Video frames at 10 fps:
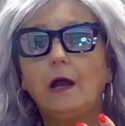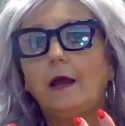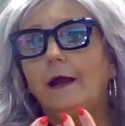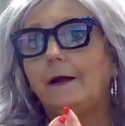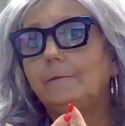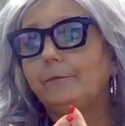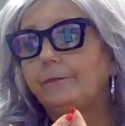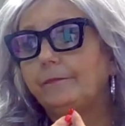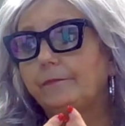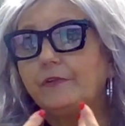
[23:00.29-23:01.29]
um,
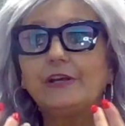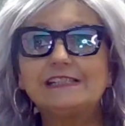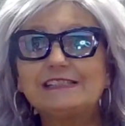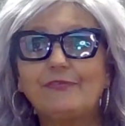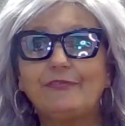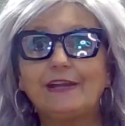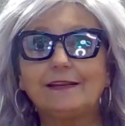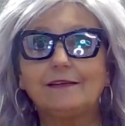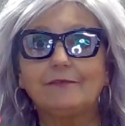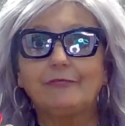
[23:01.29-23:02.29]
does
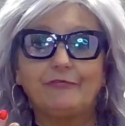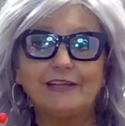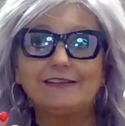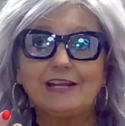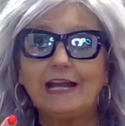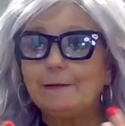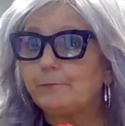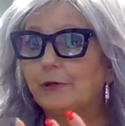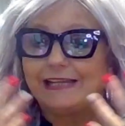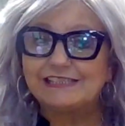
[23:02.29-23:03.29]
fit tight,
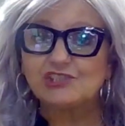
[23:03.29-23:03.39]
but it